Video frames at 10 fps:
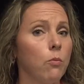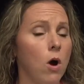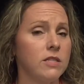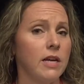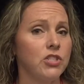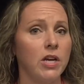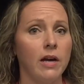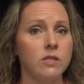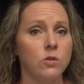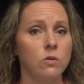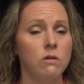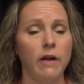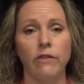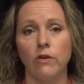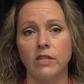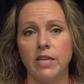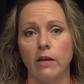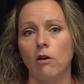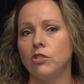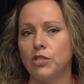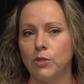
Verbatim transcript: from Waxahachie High School and they're in the Technology